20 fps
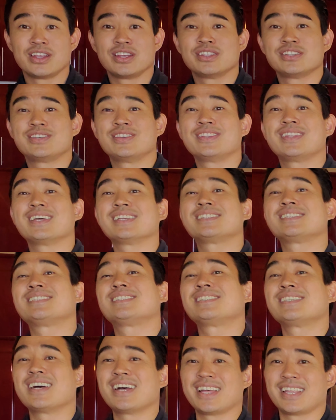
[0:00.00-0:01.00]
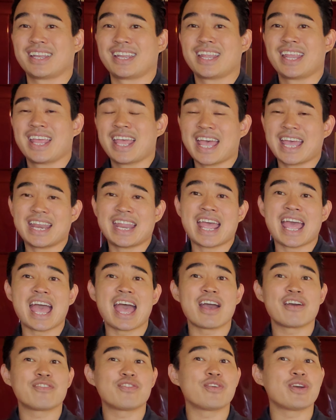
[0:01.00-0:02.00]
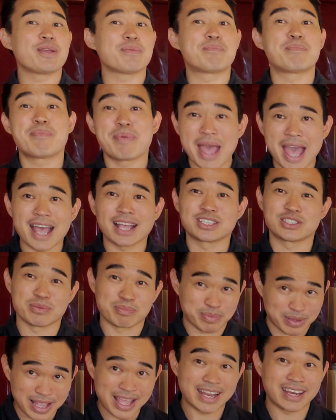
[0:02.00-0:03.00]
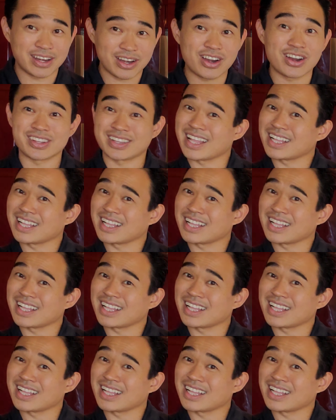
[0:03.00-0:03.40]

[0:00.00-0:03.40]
to the sun and halfway back to planet Earth.